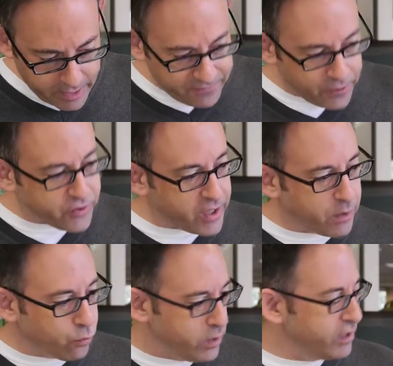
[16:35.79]
If you're
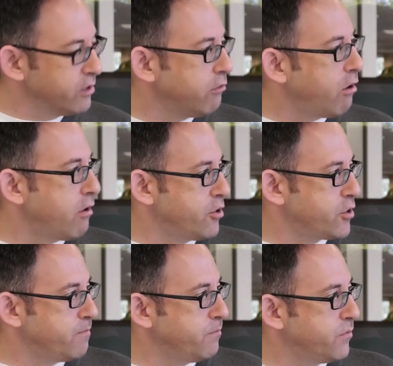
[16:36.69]
sending really large
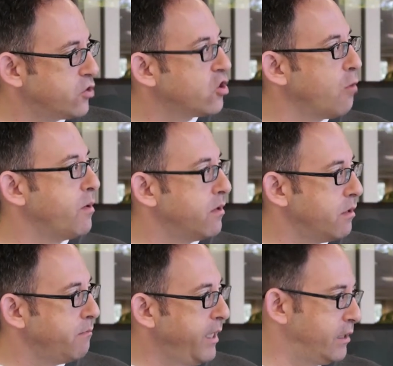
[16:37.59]
SOAP
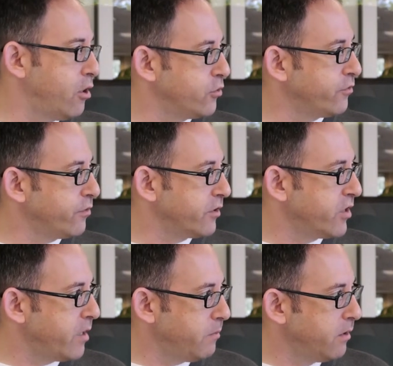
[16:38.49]
payloads, for
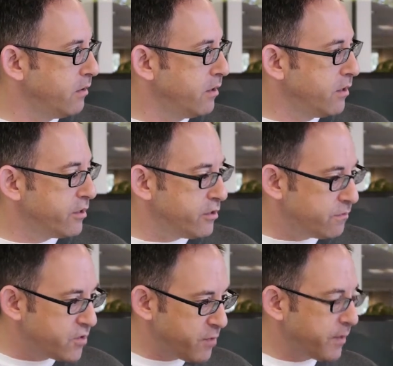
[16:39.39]
example, you're
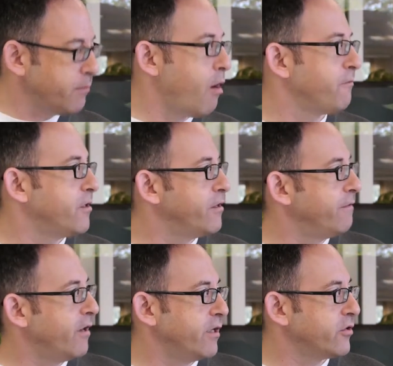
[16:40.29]
shipping them off to the
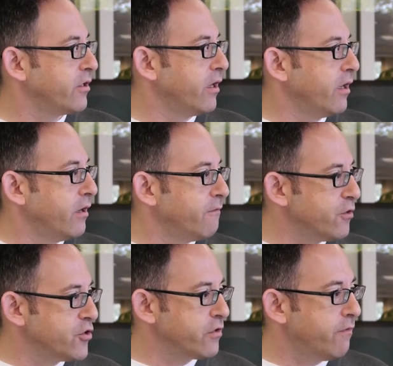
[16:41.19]
device.
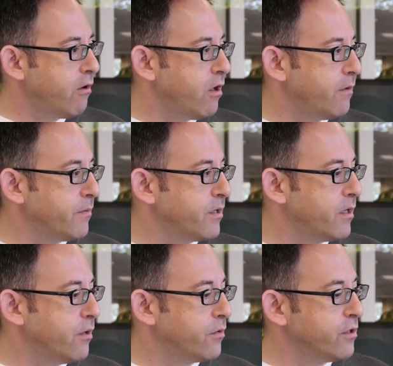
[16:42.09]
First of all, you
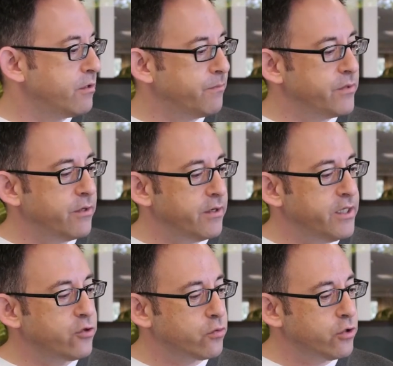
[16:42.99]
know you're you're
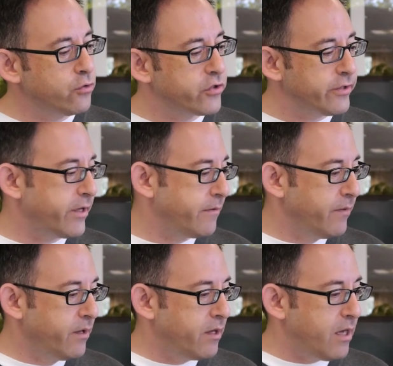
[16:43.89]
introducing
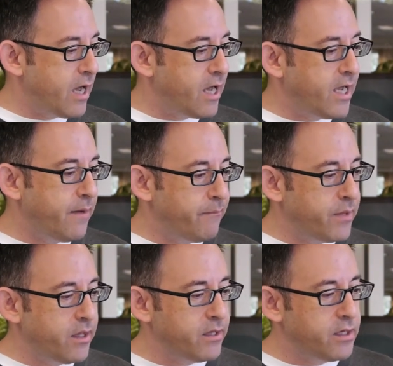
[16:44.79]
um,
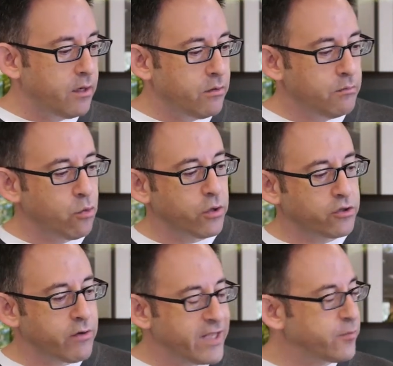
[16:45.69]
you know more
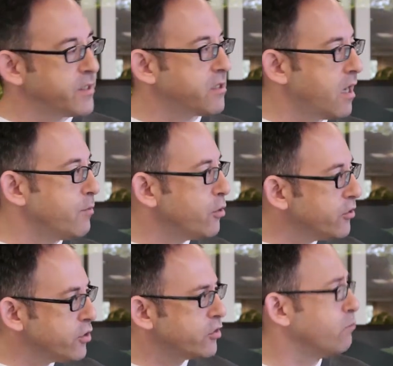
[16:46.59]
transmit time, but you're
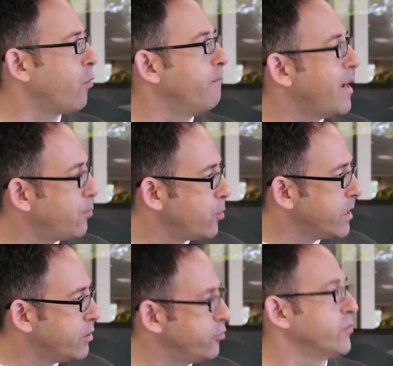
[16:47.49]
also using more
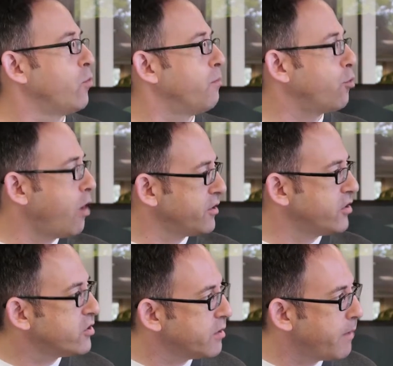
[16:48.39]
memory, using more
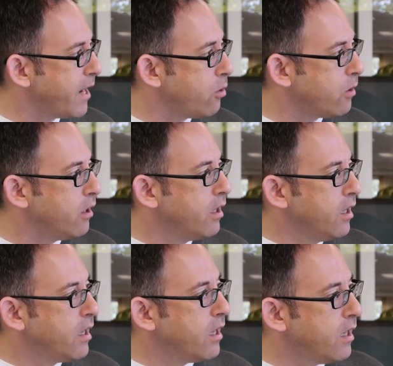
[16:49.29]
processing power.
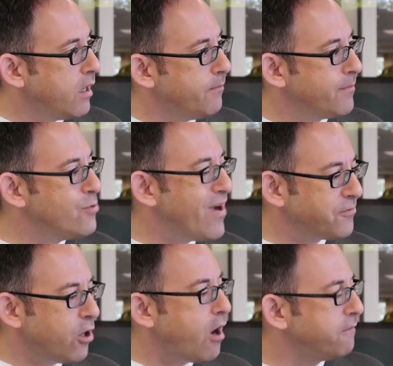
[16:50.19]
Um, you have
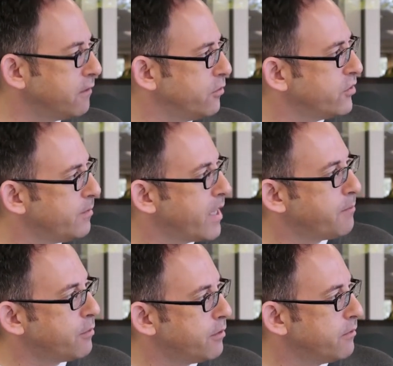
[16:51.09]
to offload some of
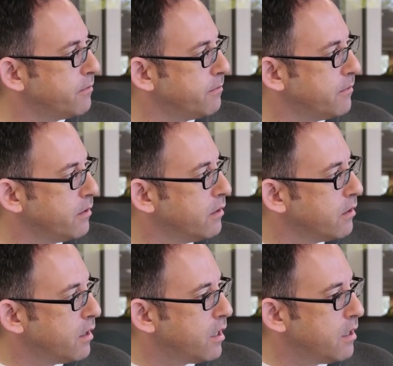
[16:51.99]
that burden,
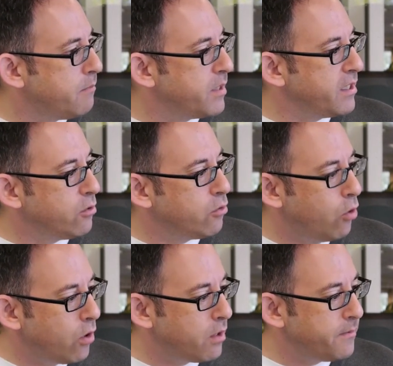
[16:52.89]
um,
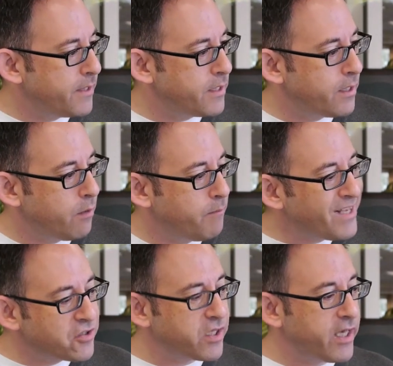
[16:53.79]
or you know
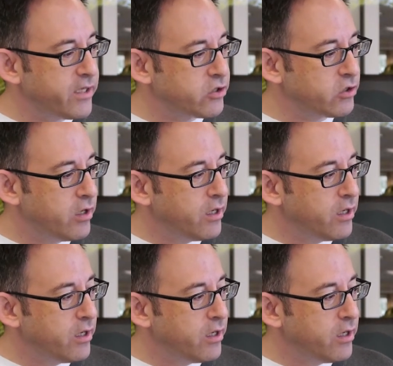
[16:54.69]
best case.